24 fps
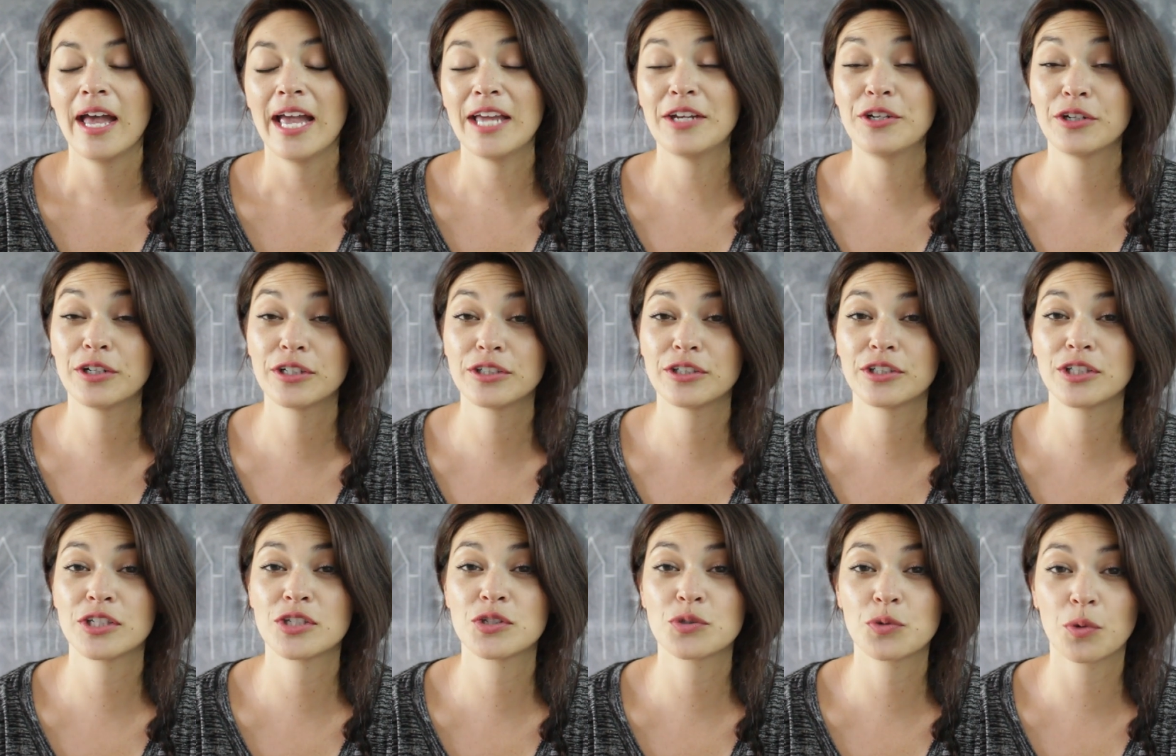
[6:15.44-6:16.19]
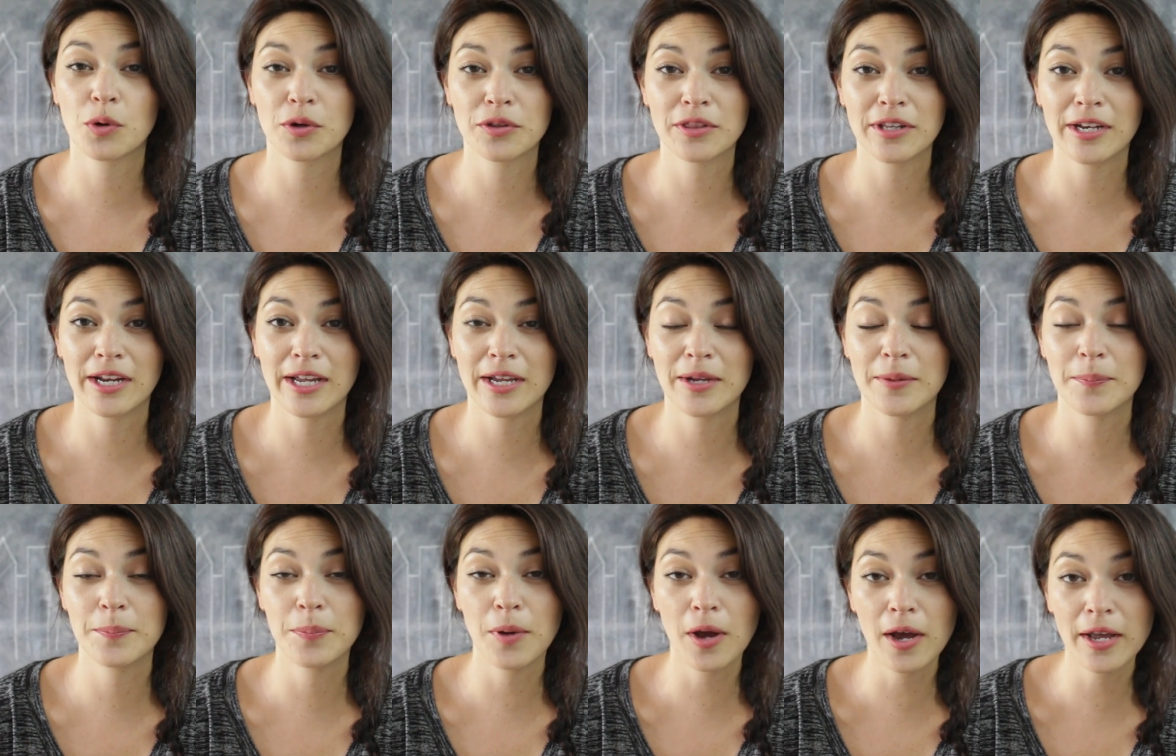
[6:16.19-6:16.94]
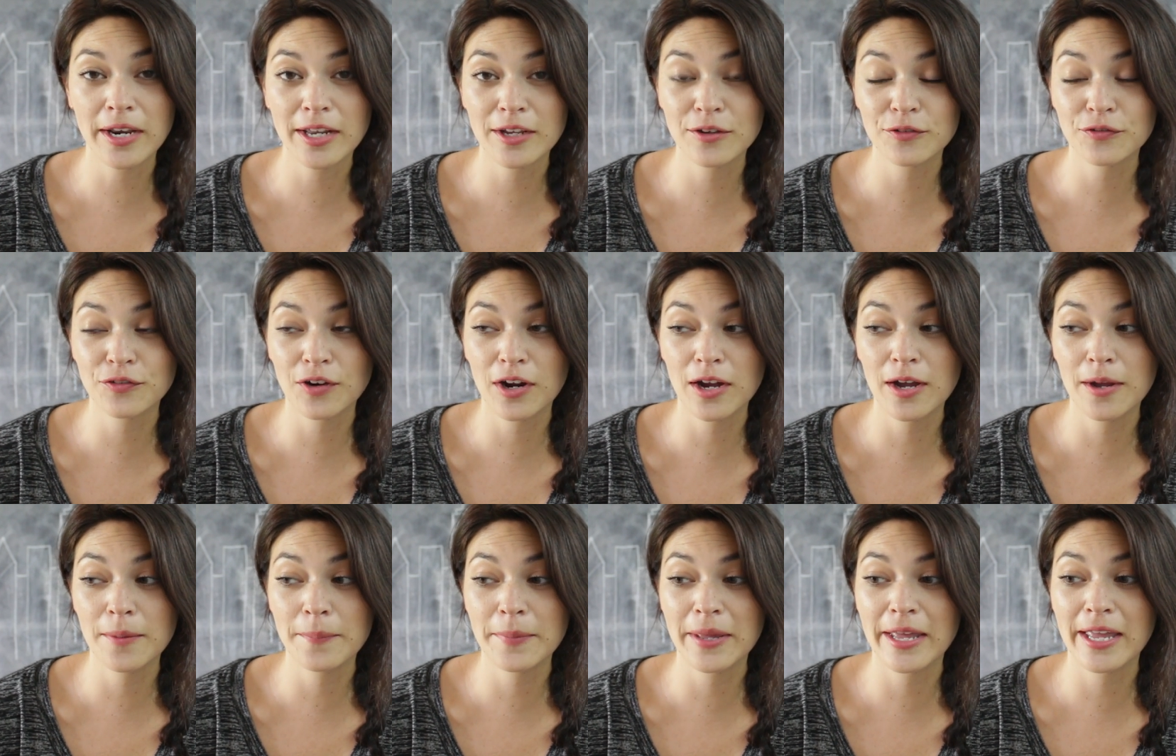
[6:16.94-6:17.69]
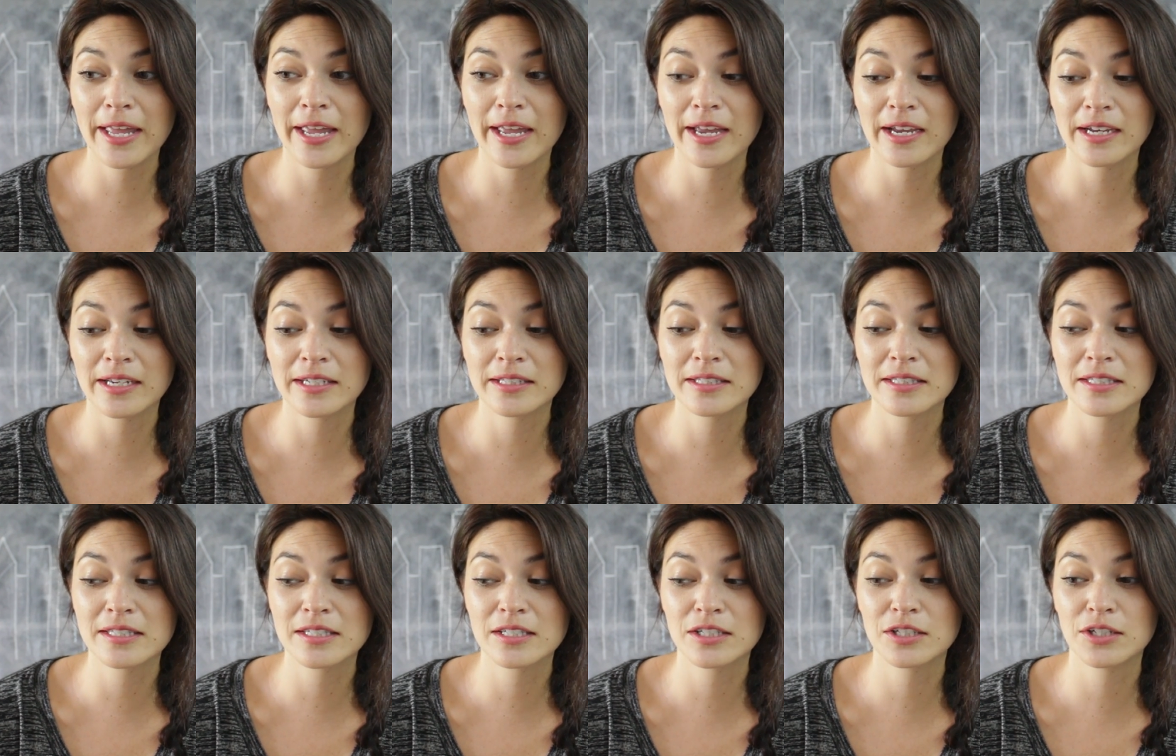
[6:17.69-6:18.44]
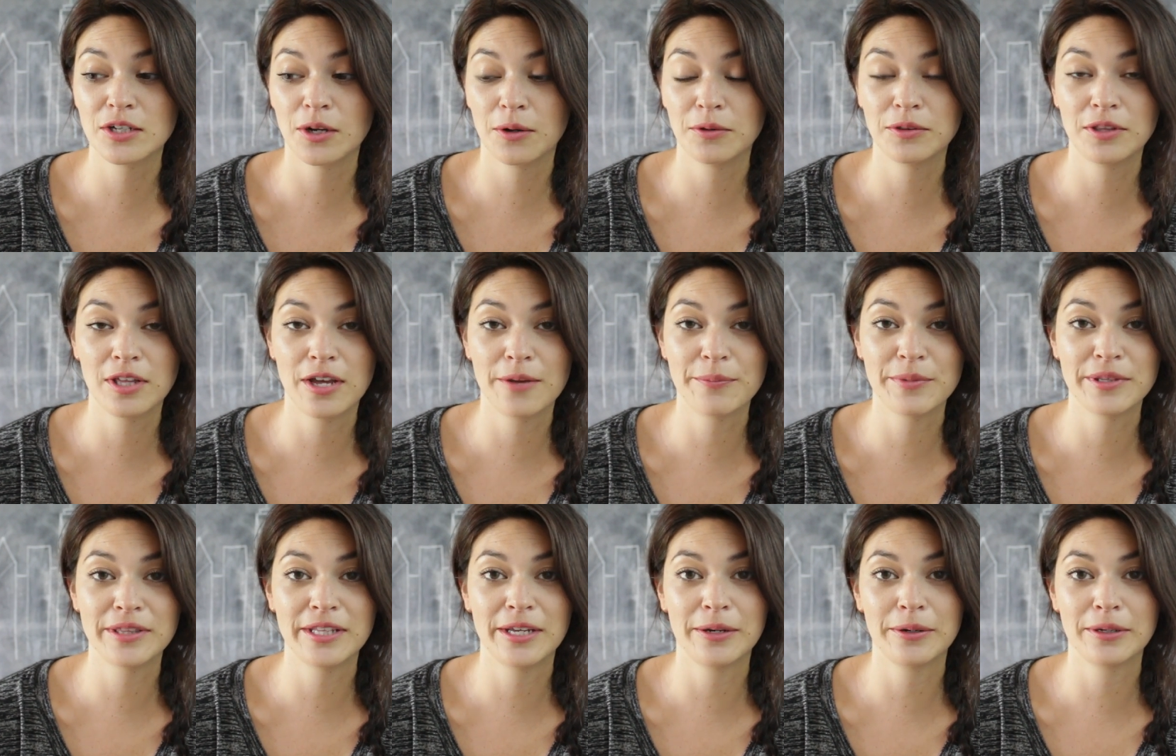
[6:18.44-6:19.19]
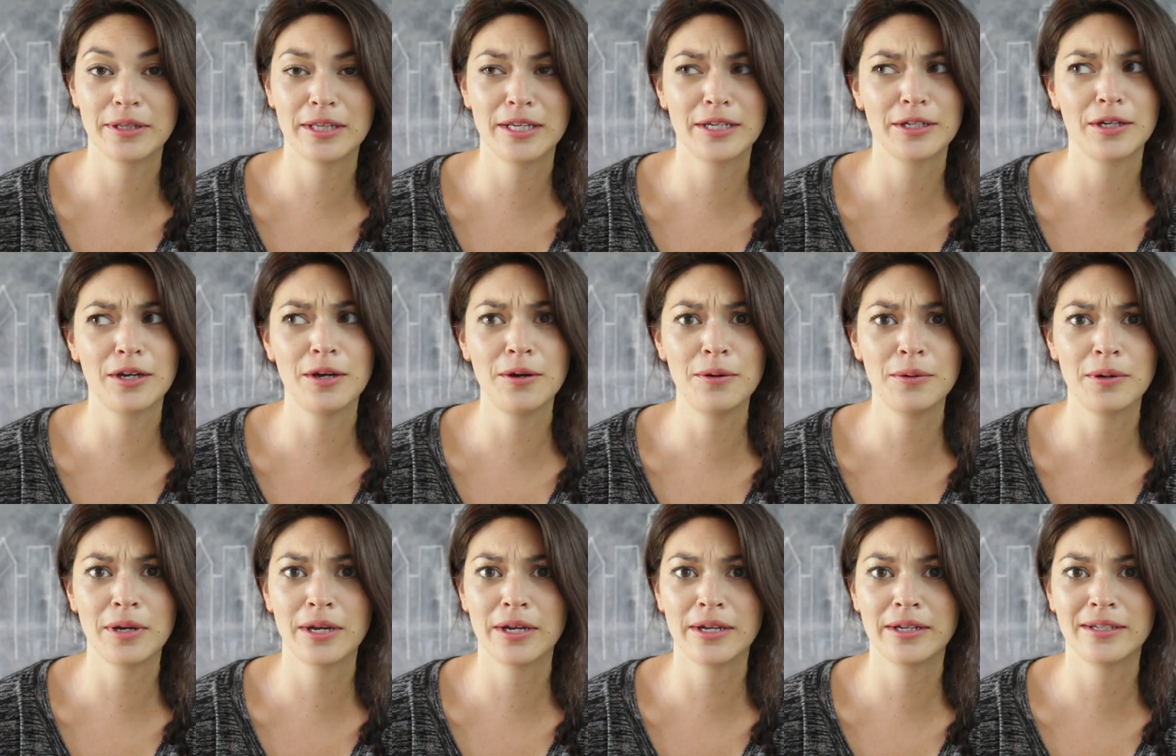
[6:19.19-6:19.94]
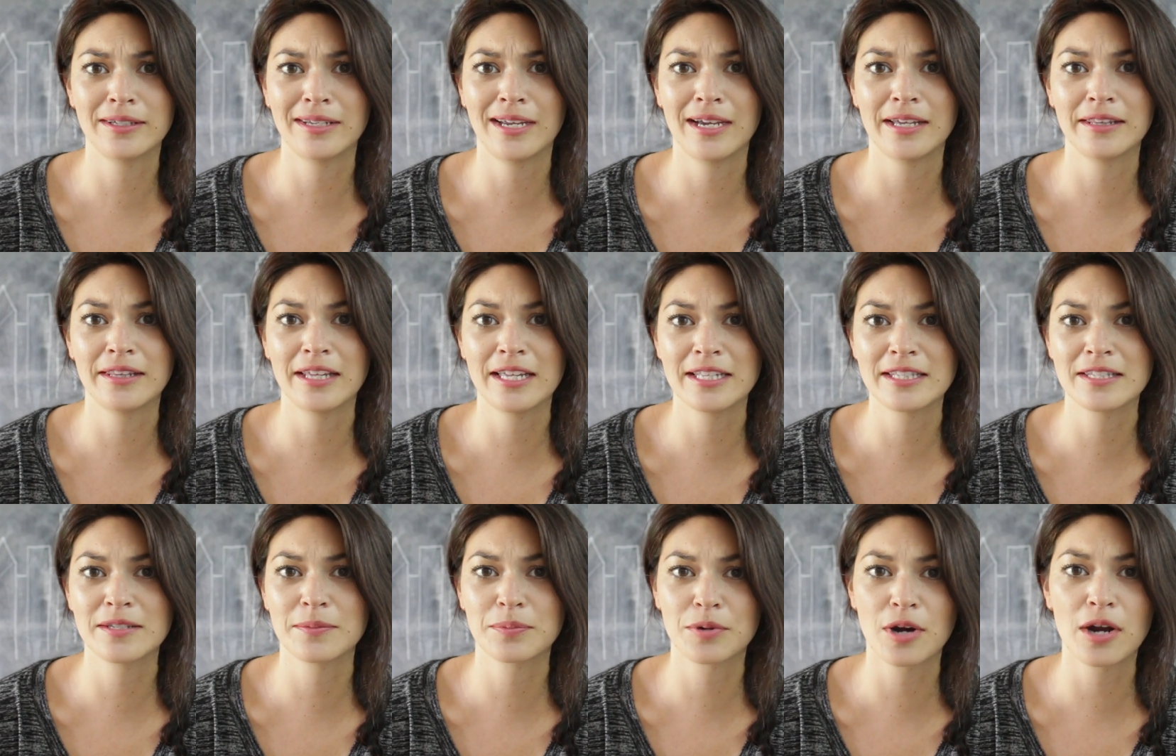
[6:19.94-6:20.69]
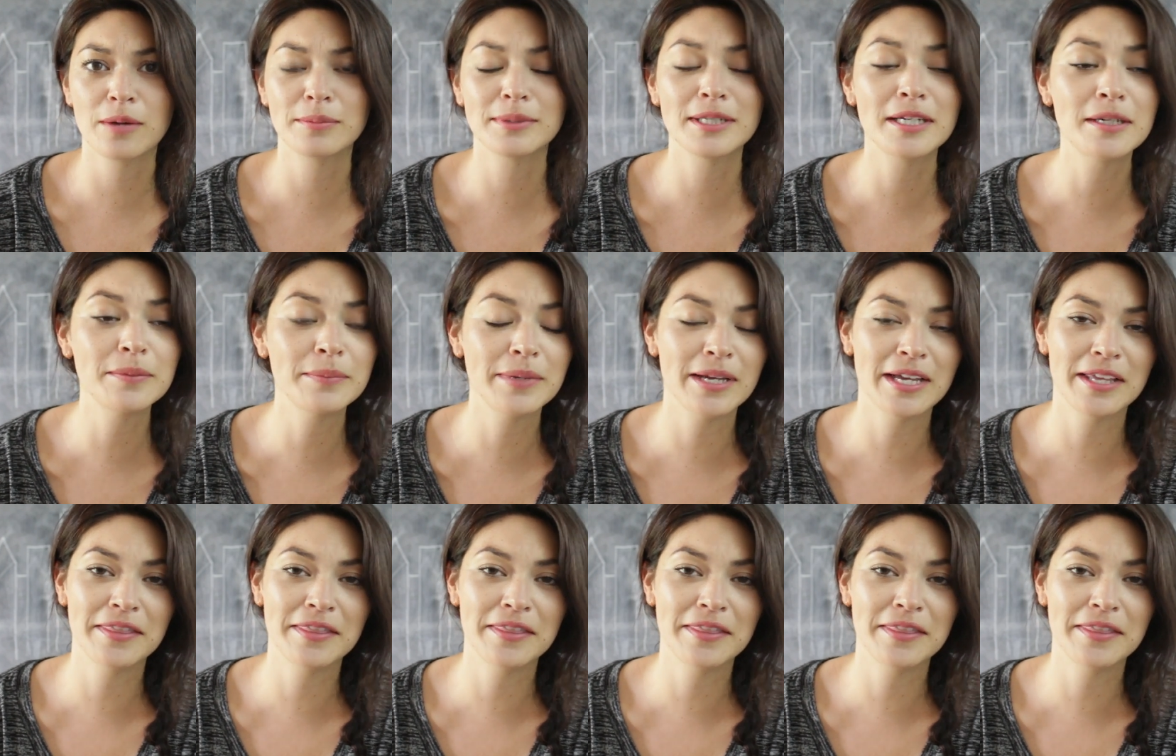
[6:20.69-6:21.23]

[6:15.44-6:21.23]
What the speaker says: I took it to the store that I bought it from and showed them, and they were like, okay, yeah, that's the problem.